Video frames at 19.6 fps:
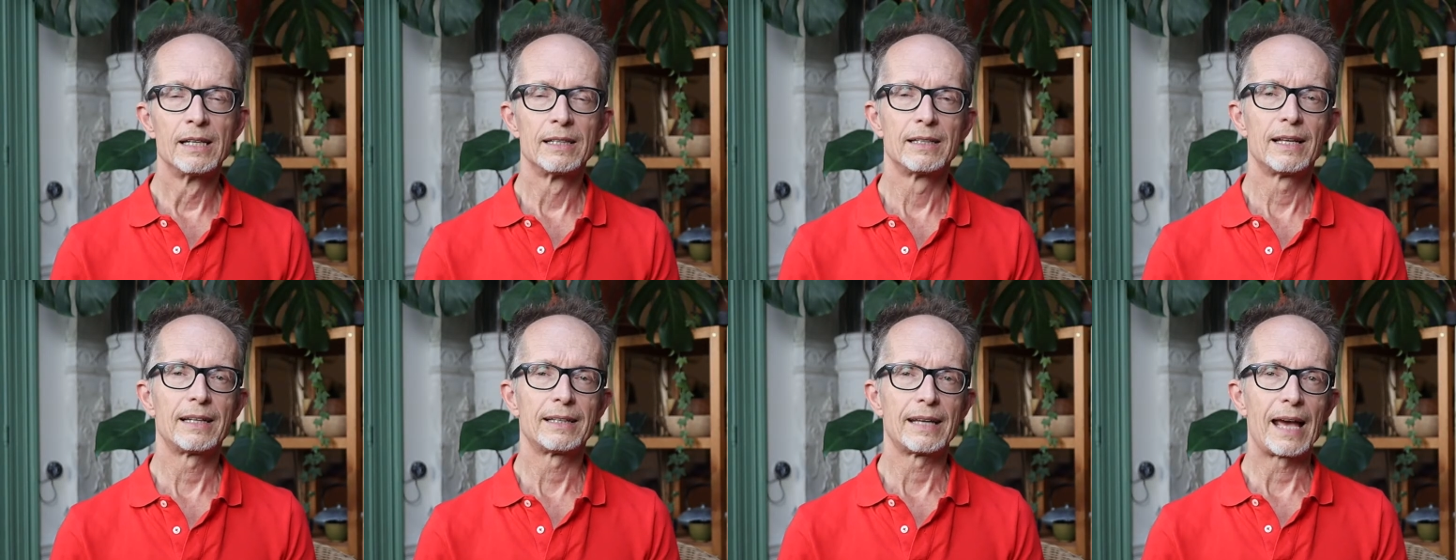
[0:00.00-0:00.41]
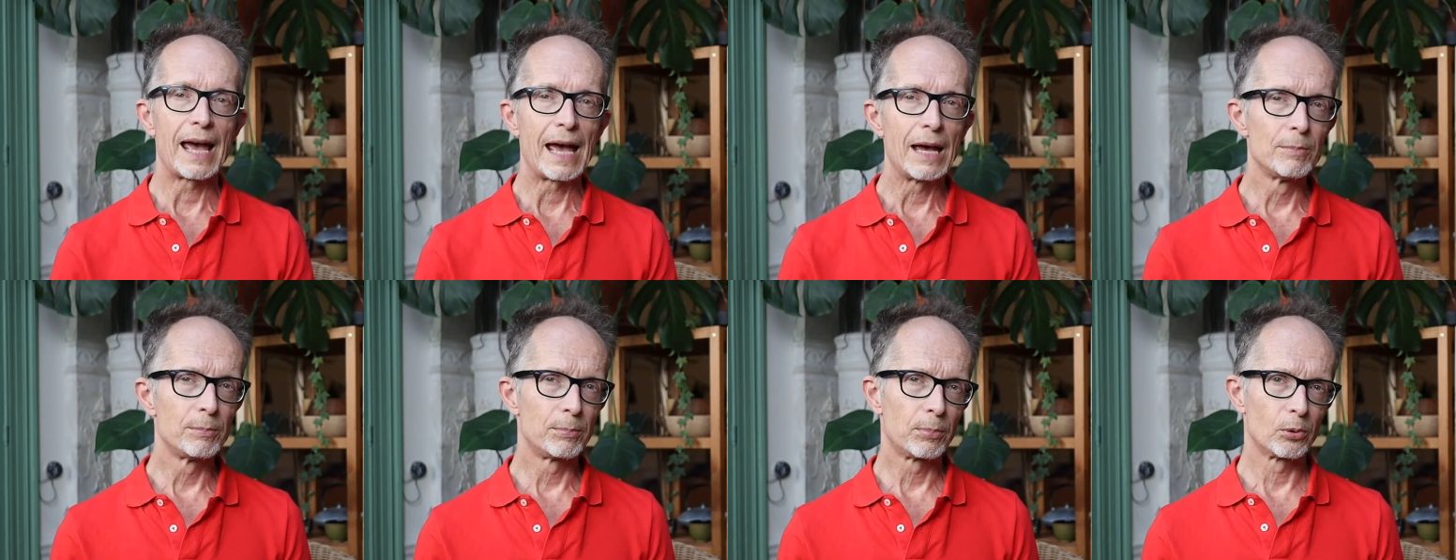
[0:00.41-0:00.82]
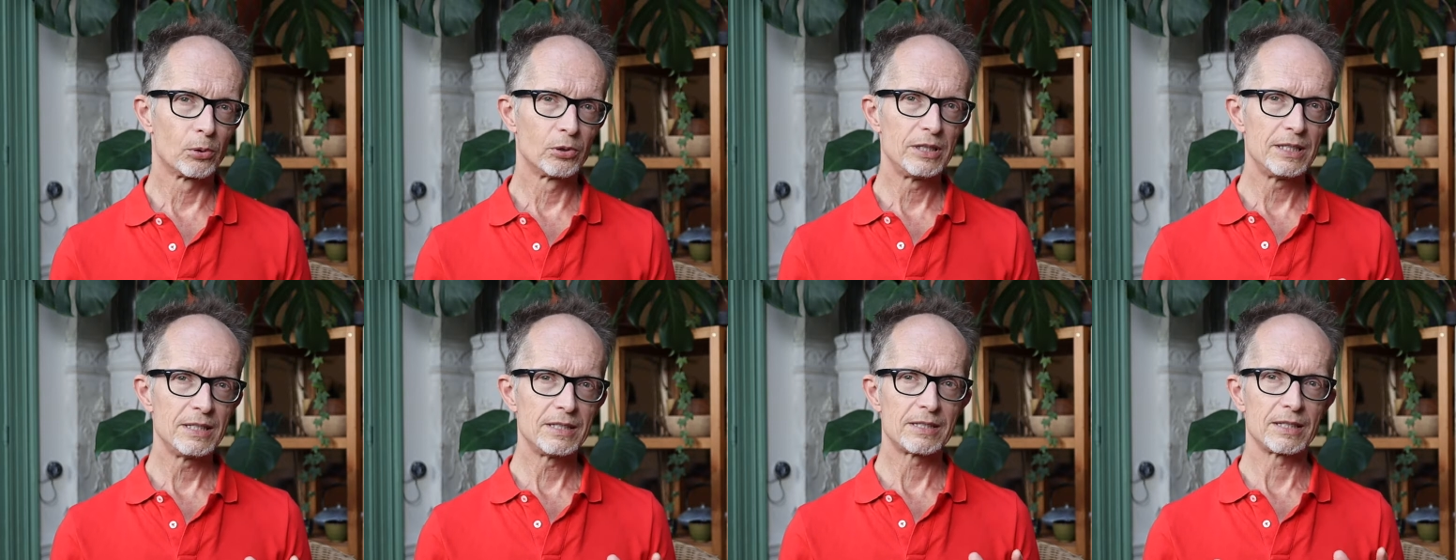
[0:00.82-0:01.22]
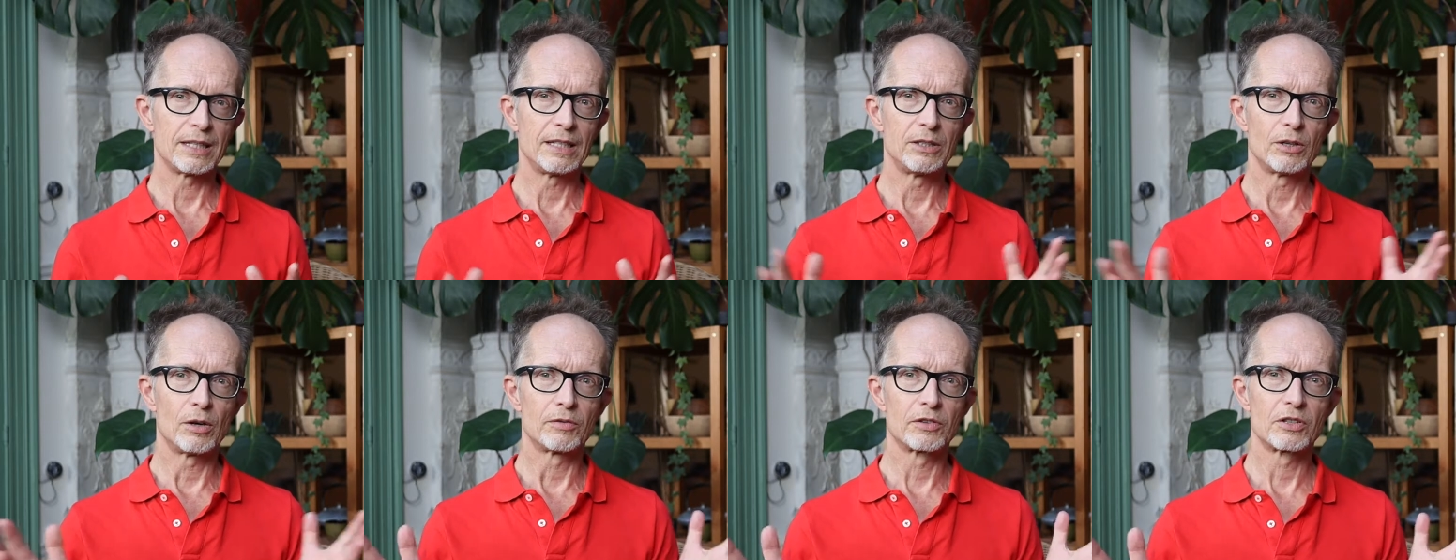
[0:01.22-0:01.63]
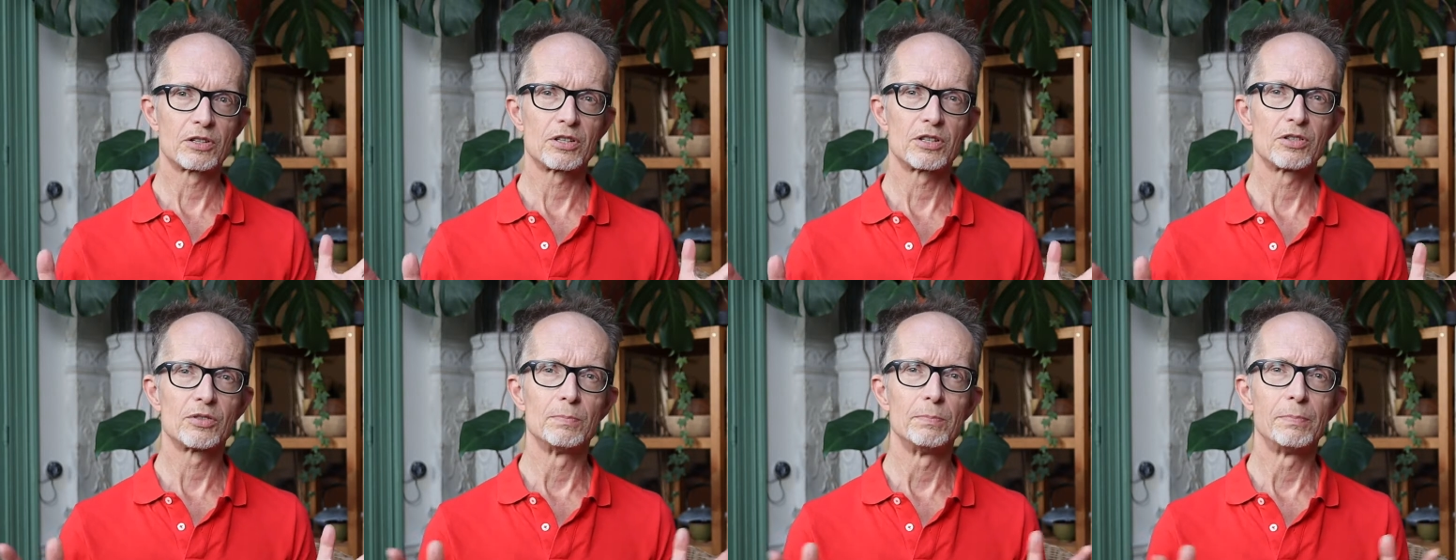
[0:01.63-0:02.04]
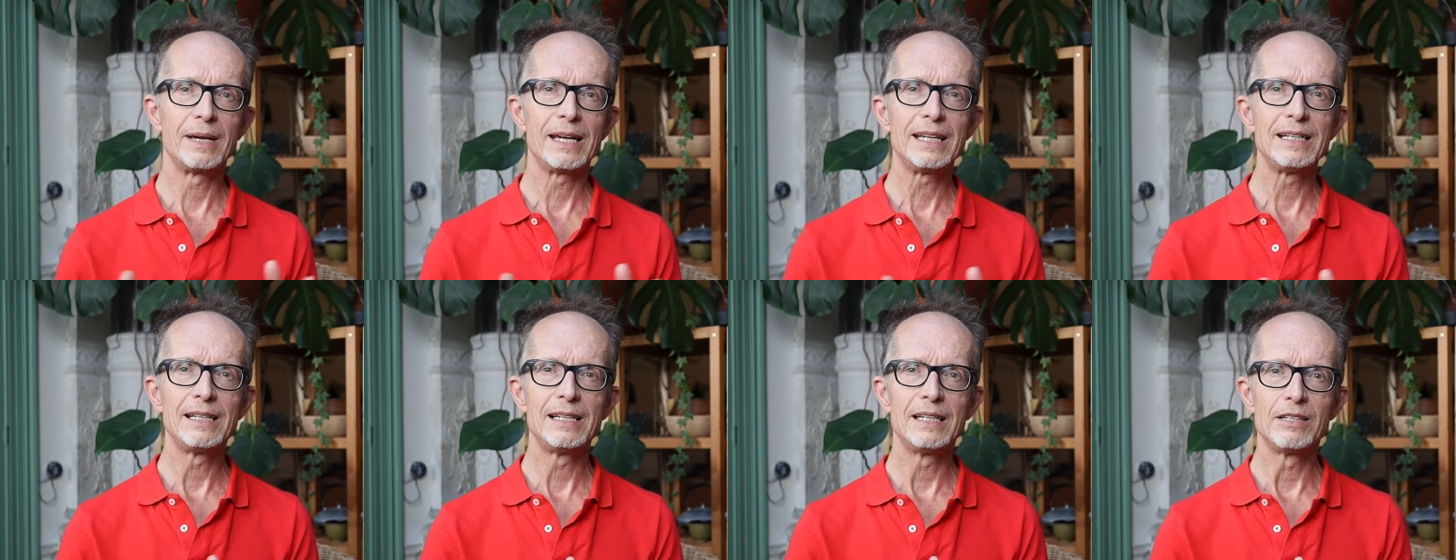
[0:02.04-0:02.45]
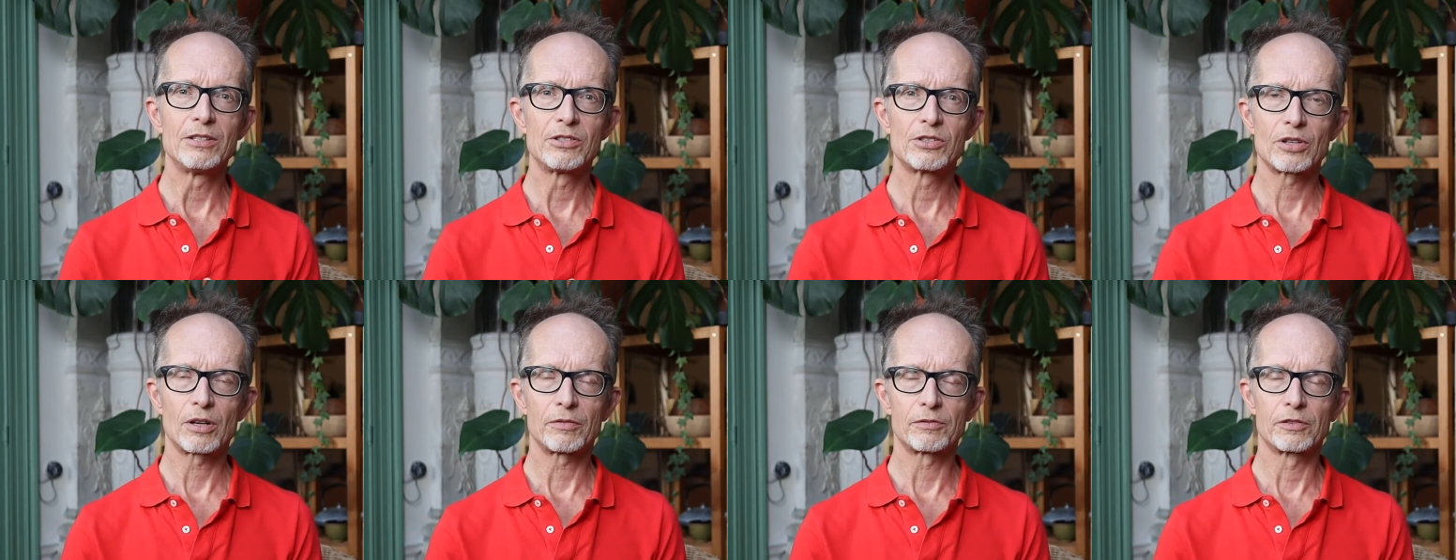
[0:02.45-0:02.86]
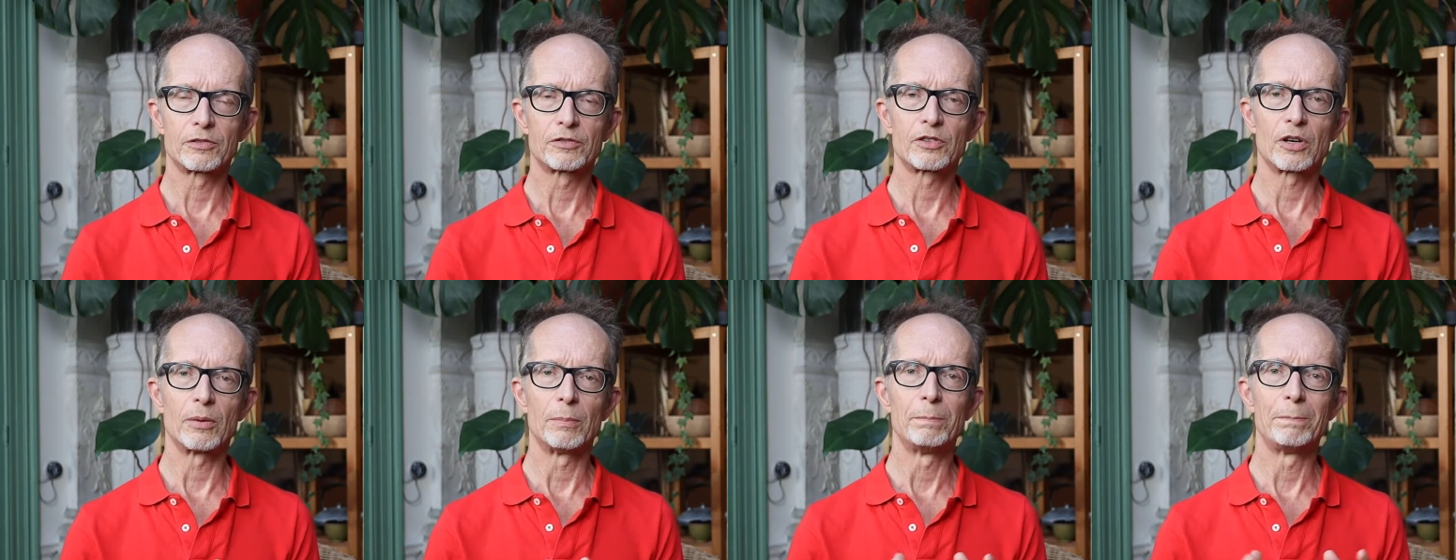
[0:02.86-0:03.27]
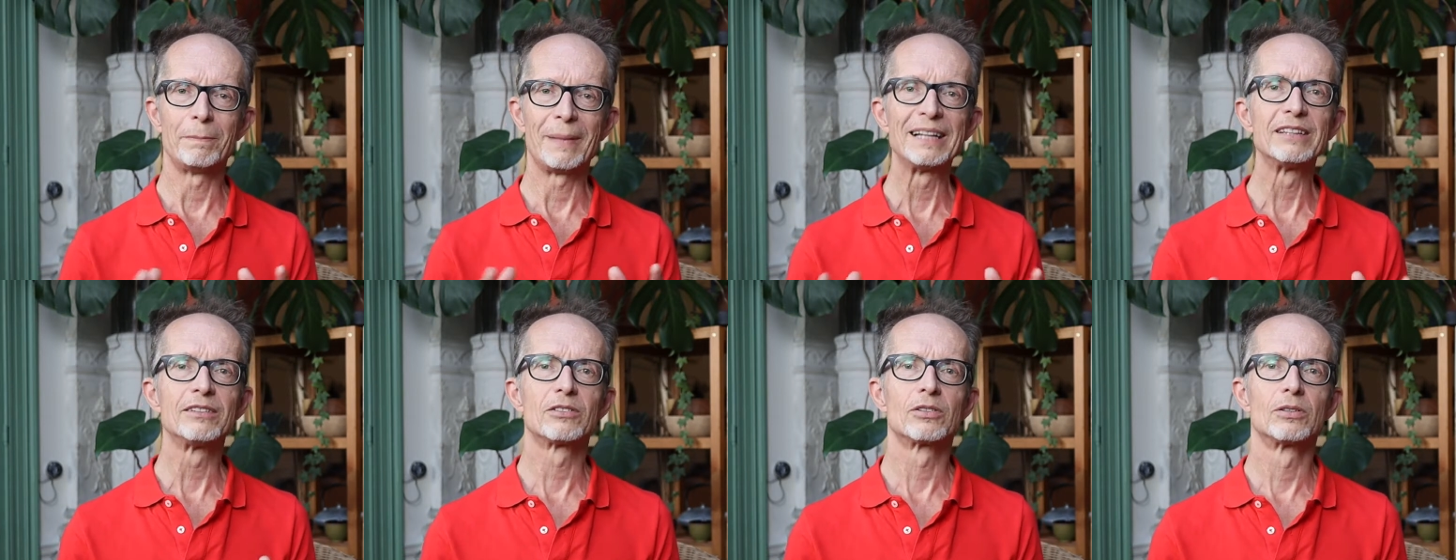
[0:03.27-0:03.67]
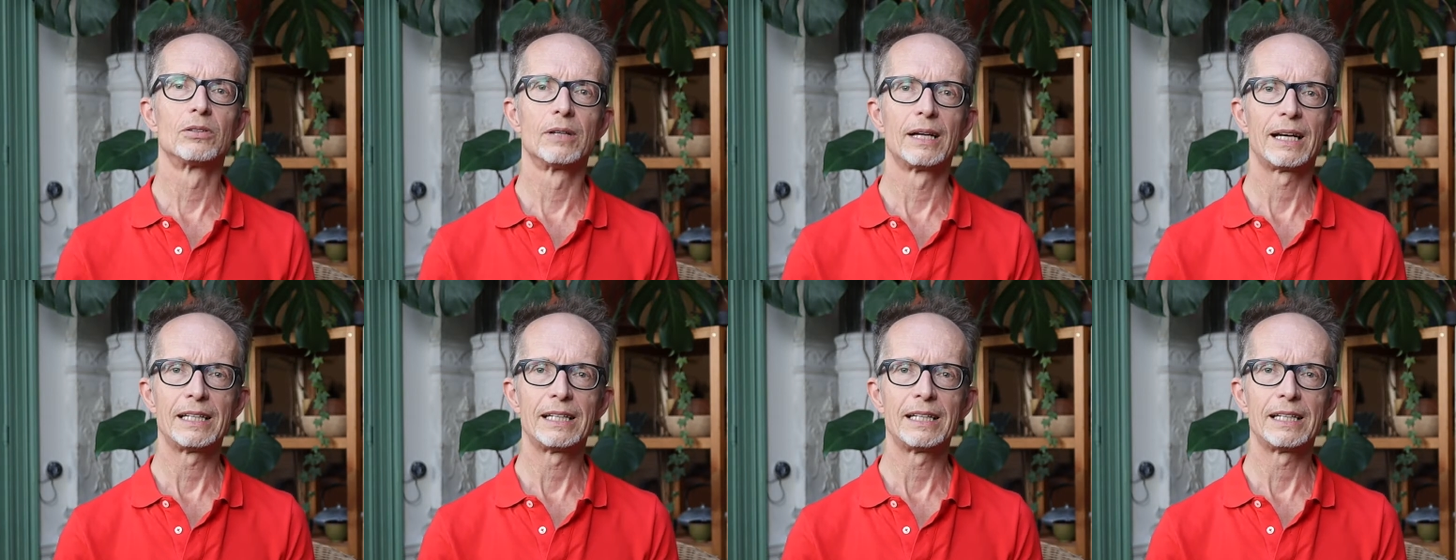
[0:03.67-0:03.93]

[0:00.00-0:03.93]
that employees in offices mainly suffer from mental